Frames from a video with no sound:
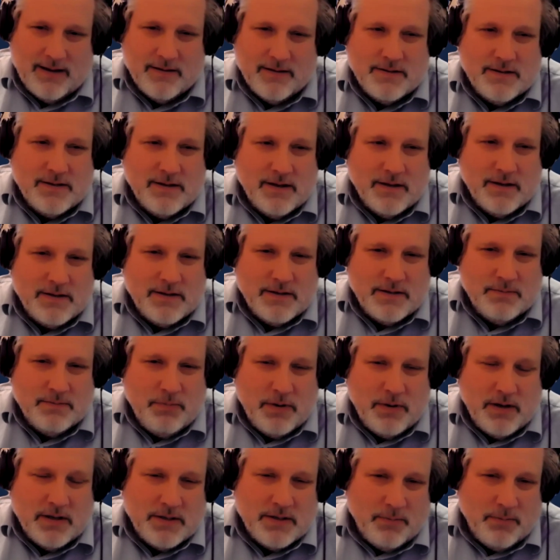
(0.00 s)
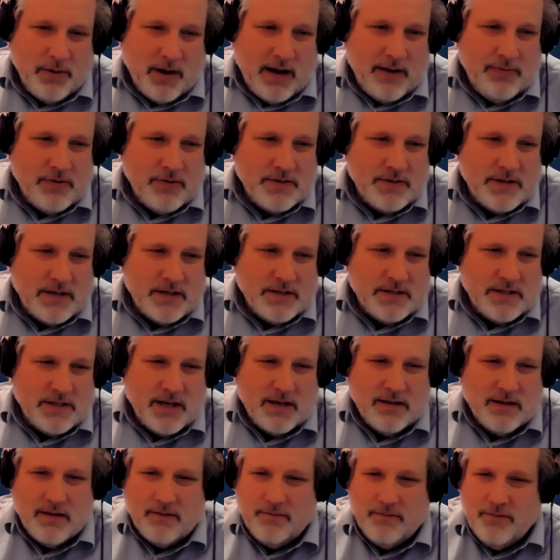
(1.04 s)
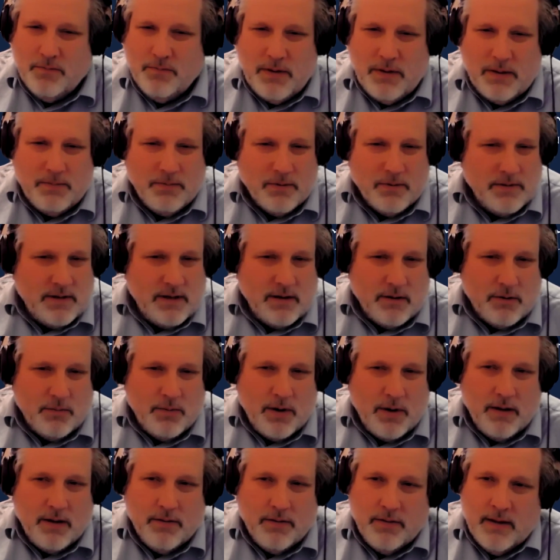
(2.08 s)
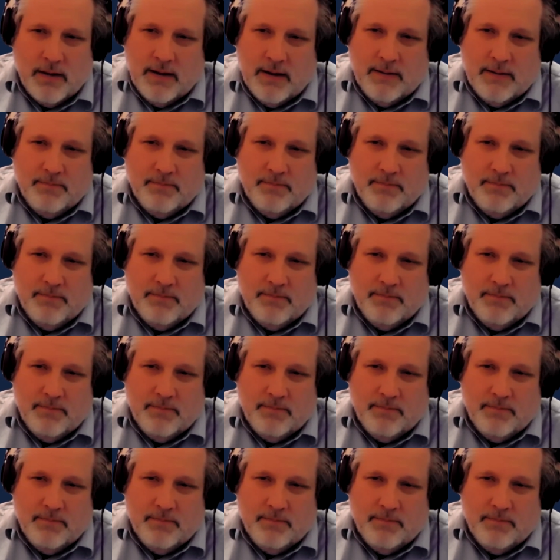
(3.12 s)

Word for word: It's it's it's a behind the scenes thing that few people deal with.